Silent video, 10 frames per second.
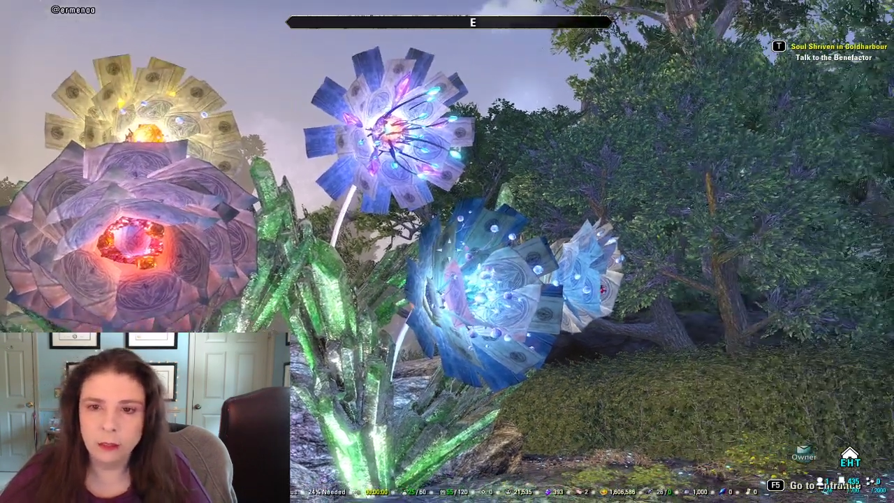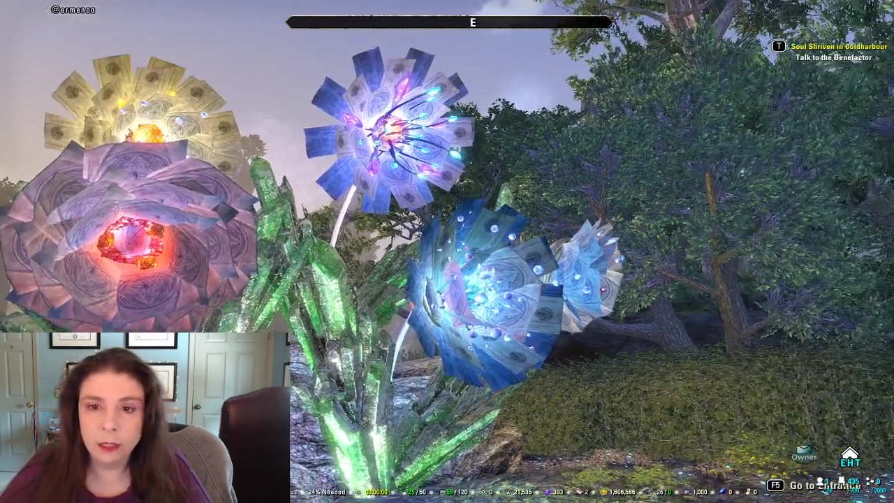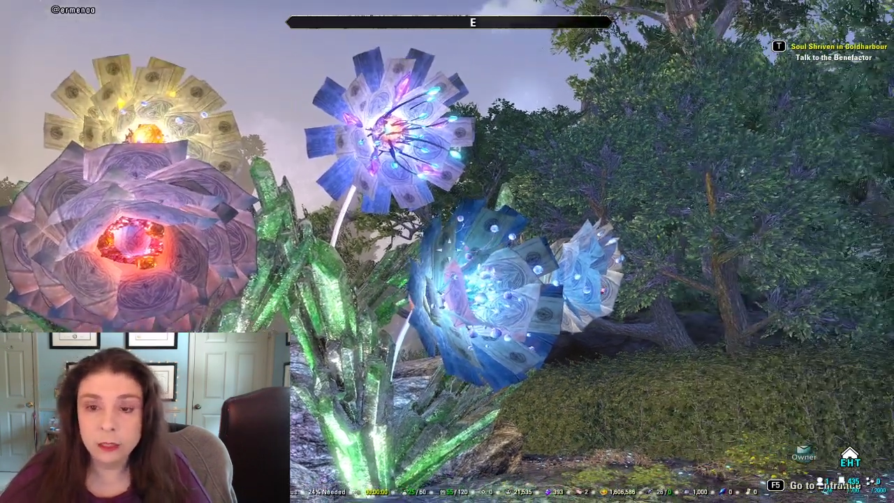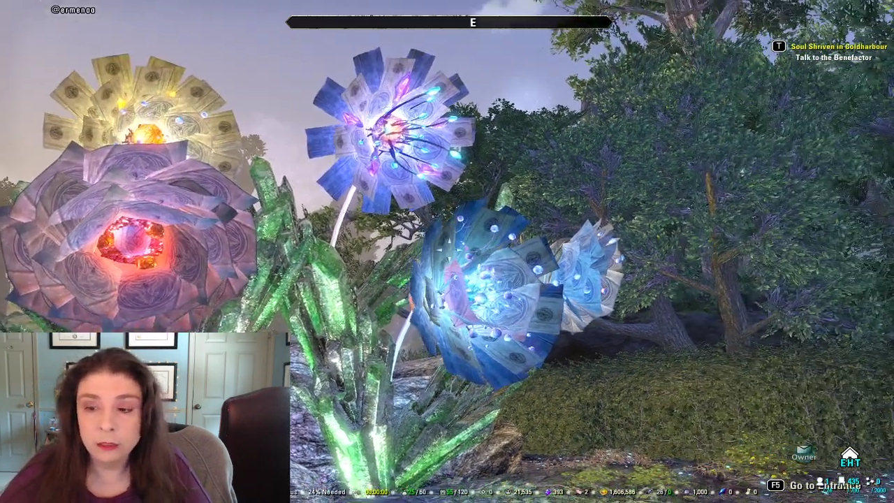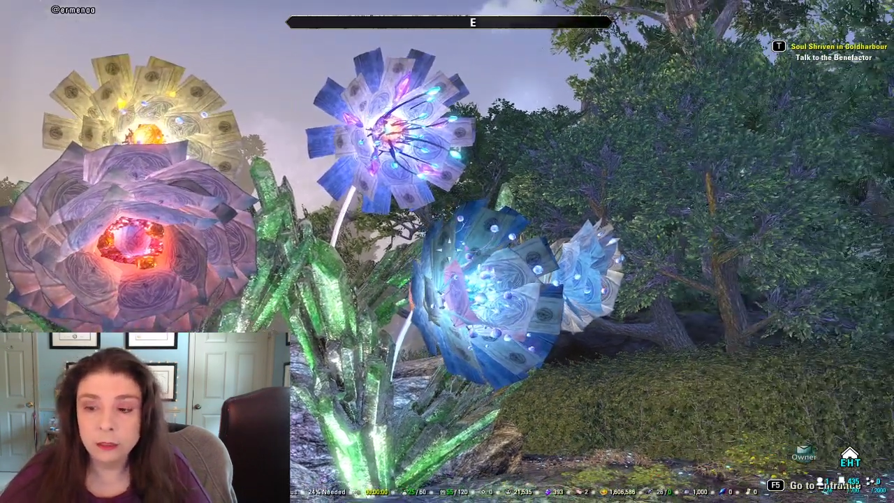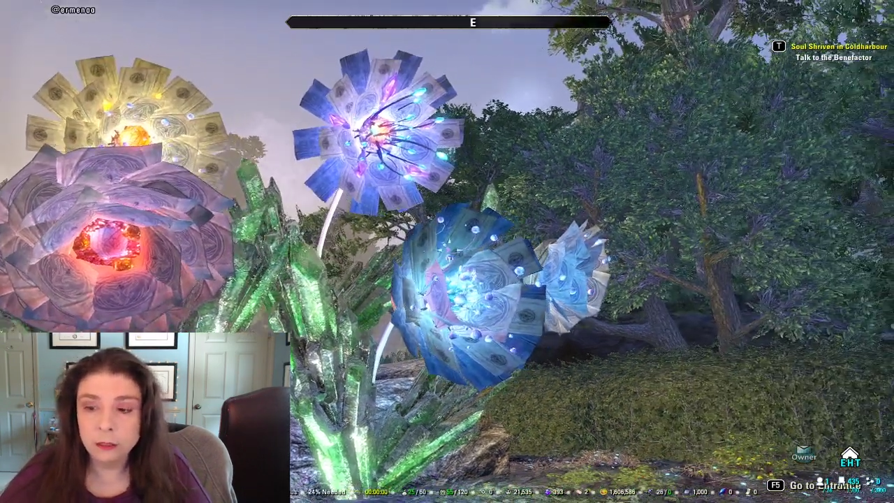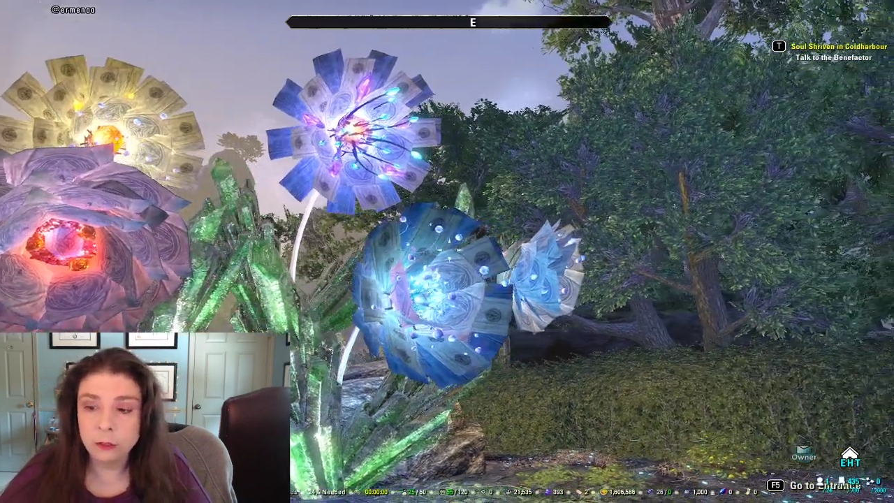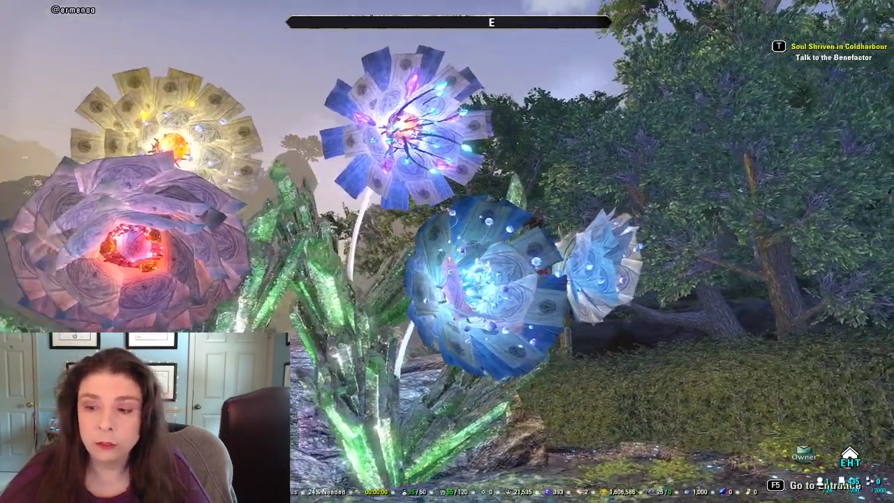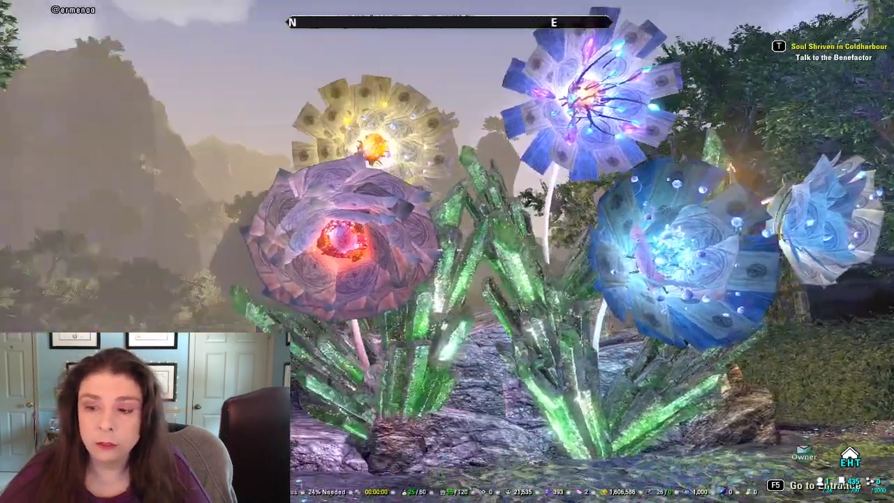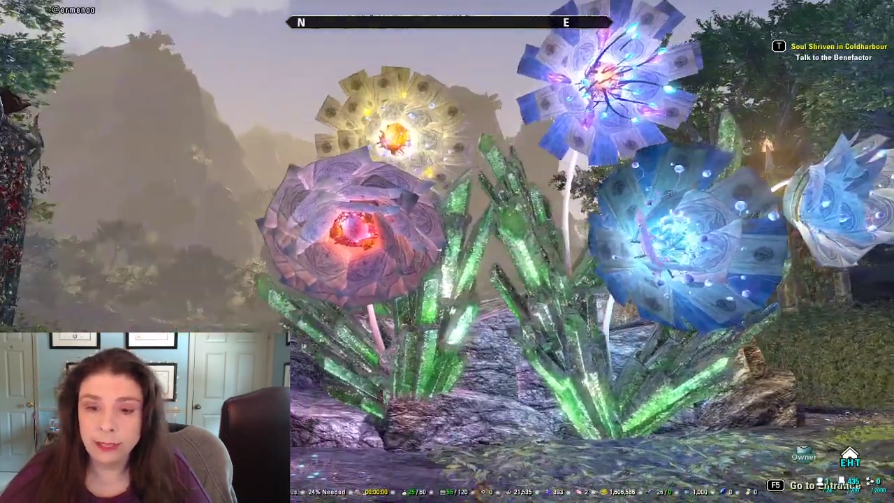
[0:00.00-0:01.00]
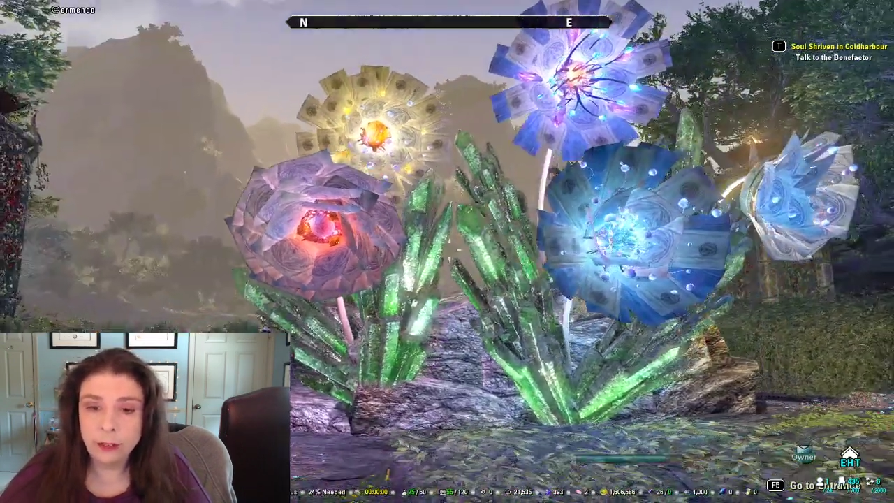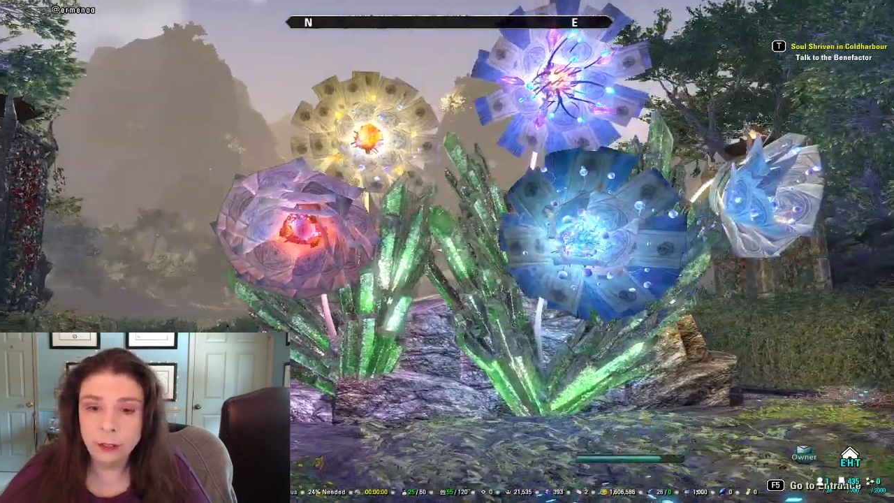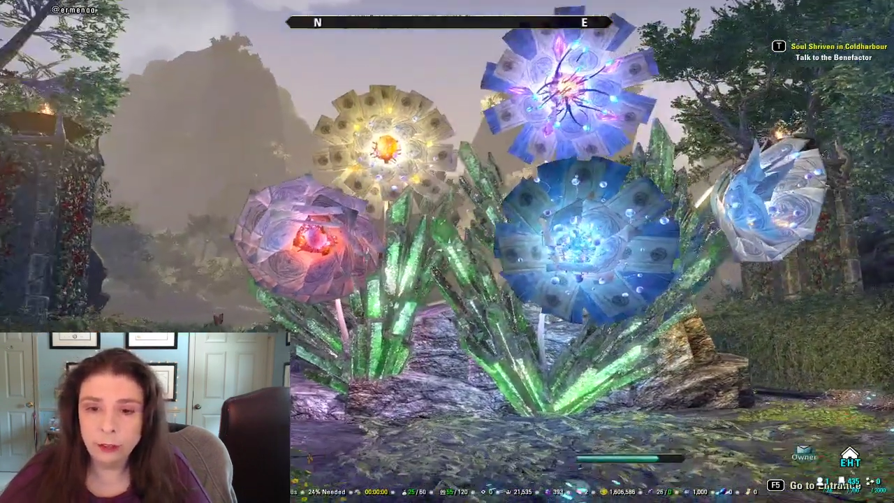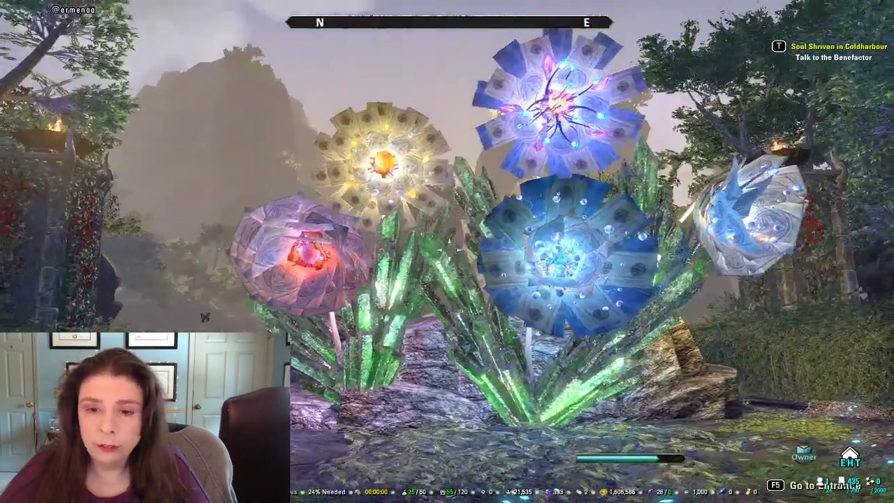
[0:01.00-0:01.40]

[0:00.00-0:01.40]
I can look later.